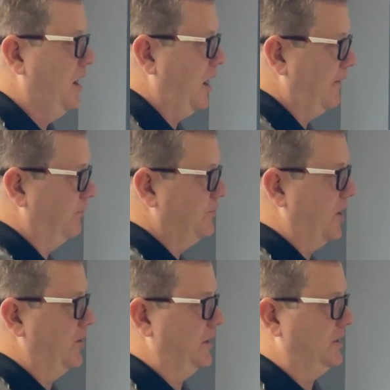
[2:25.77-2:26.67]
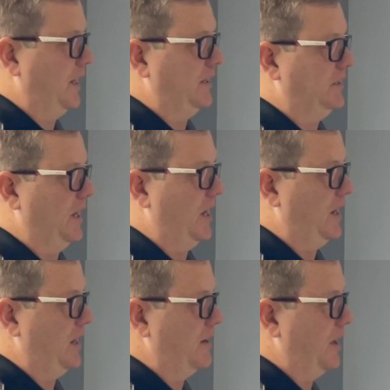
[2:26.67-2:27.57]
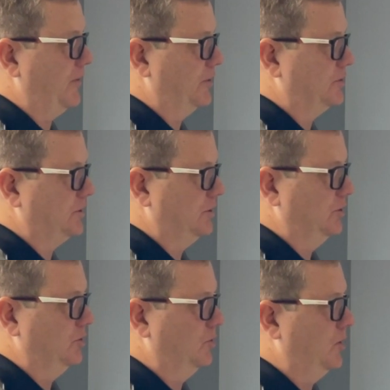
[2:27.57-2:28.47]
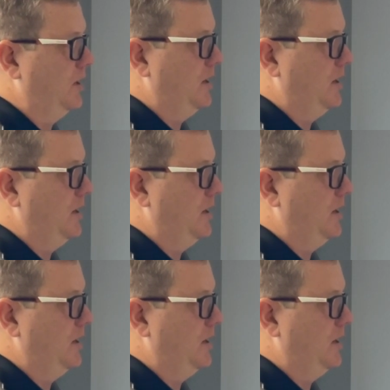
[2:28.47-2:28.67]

I've noted yet again another two